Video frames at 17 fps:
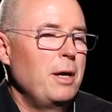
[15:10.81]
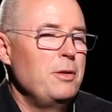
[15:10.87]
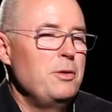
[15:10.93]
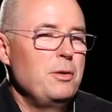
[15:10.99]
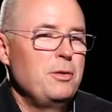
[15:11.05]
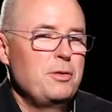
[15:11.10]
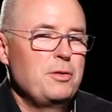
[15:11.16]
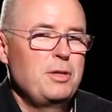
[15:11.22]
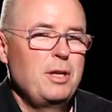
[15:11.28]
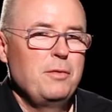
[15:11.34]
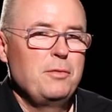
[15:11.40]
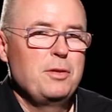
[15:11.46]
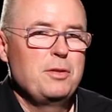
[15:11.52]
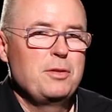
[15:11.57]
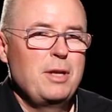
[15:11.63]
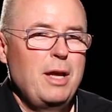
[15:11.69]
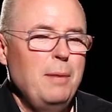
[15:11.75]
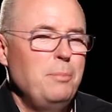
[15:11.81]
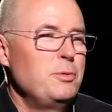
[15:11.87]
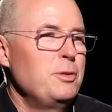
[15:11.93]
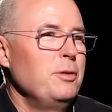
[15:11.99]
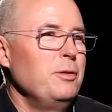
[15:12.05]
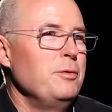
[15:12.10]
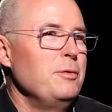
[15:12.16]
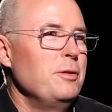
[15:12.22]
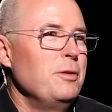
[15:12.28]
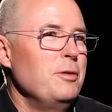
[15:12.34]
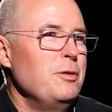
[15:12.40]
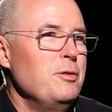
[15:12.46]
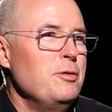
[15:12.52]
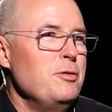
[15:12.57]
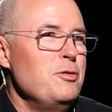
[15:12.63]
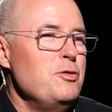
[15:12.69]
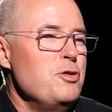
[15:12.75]
and you just have this absolute
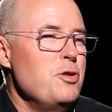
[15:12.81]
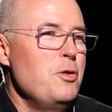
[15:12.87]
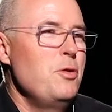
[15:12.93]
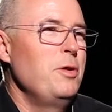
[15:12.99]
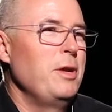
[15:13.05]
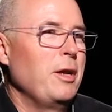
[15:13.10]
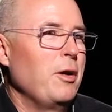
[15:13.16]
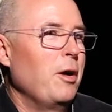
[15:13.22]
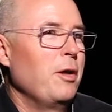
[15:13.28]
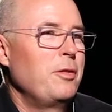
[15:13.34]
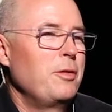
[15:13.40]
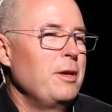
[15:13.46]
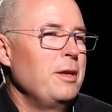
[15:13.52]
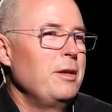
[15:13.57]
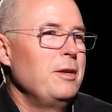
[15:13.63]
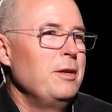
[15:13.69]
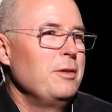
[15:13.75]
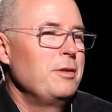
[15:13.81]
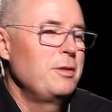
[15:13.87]
yearning, I think,